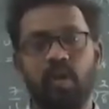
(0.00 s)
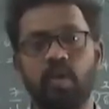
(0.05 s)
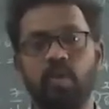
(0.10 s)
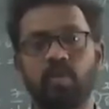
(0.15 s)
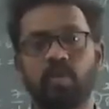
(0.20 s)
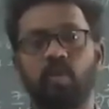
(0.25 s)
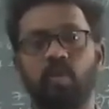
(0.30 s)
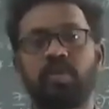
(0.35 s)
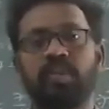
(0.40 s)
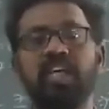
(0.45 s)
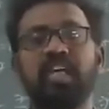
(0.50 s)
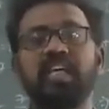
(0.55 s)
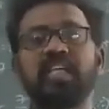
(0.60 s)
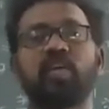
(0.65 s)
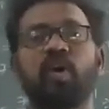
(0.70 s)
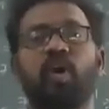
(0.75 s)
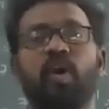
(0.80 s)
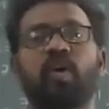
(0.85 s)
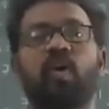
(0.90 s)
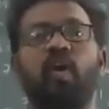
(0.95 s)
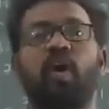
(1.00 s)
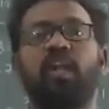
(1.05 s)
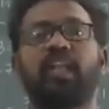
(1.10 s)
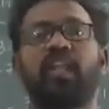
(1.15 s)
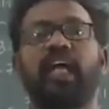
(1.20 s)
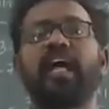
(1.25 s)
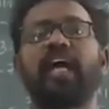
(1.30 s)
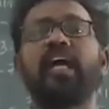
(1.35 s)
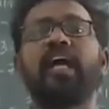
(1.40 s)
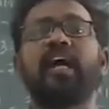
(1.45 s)
So these are called
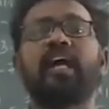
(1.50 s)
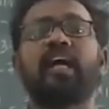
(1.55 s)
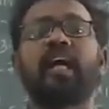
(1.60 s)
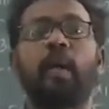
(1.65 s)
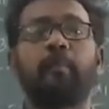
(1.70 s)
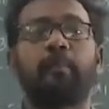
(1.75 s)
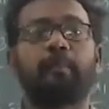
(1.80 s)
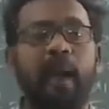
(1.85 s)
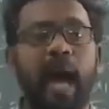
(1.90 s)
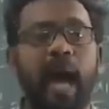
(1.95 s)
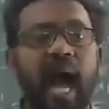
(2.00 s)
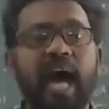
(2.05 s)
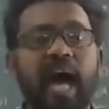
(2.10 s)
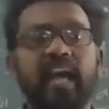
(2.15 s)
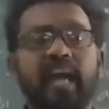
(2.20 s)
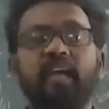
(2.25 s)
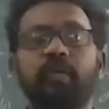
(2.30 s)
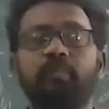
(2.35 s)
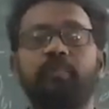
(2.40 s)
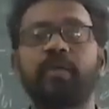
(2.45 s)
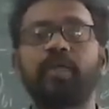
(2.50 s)
the comparing